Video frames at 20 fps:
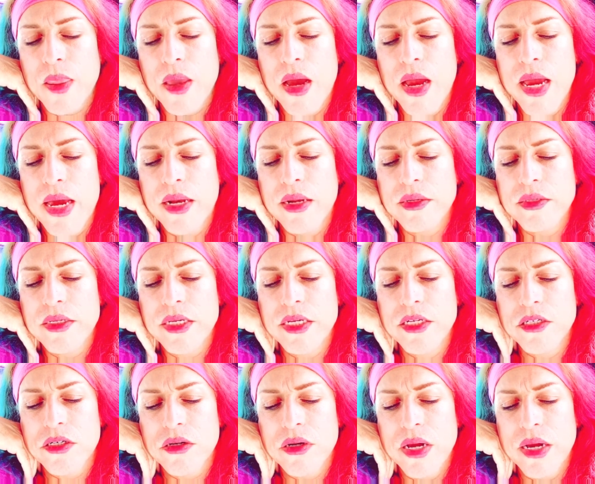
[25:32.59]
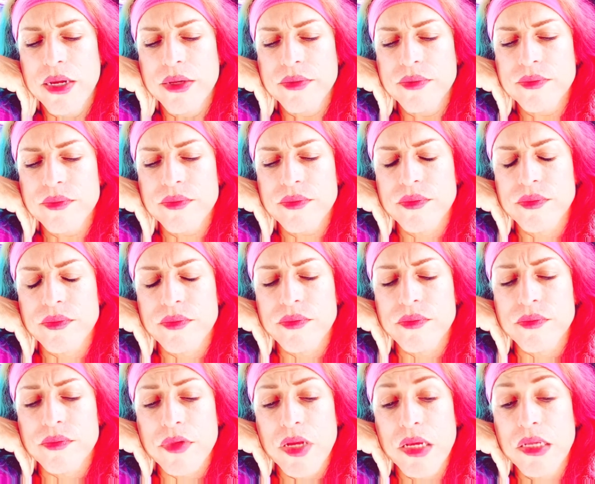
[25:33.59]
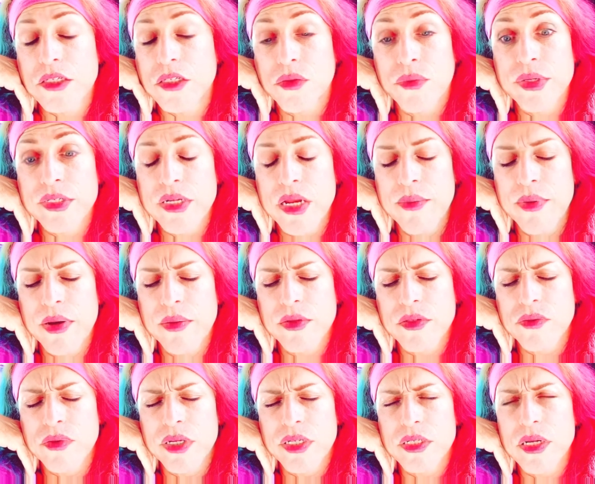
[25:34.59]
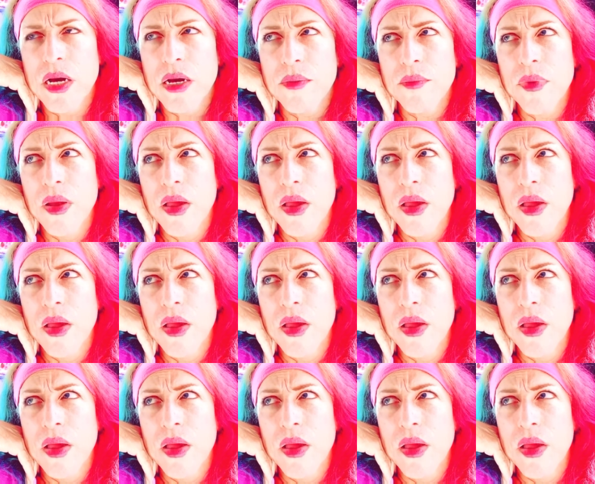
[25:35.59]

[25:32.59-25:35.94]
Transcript: I had a t-shirt on. That's the reason I met him. It's really dumb.